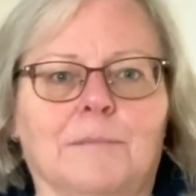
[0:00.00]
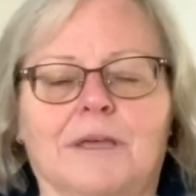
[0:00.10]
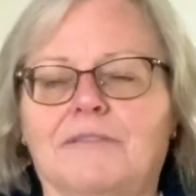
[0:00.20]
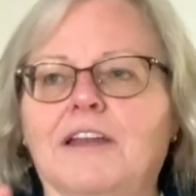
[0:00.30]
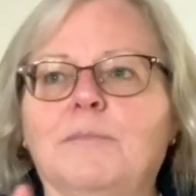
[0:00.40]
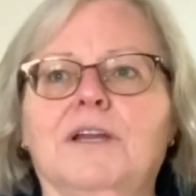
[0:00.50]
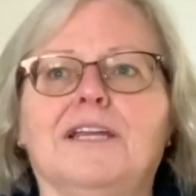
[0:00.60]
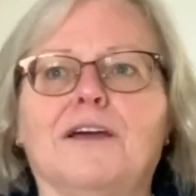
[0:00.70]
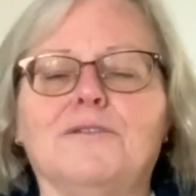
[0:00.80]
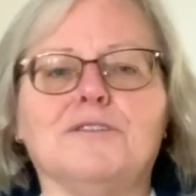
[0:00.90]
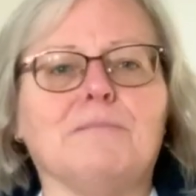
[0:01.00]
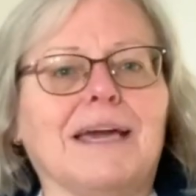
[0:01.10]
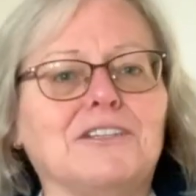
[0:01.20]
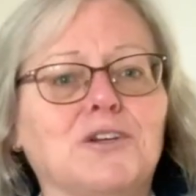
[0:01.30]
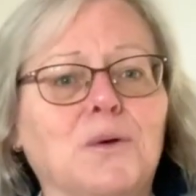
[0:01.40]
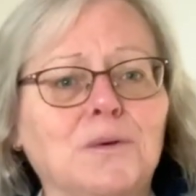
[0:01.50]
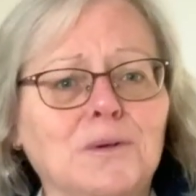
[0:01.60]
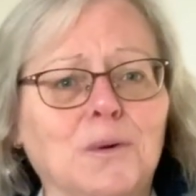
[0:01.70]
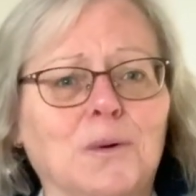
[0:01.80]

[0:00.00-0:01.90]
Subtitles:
If anybody knows Makaton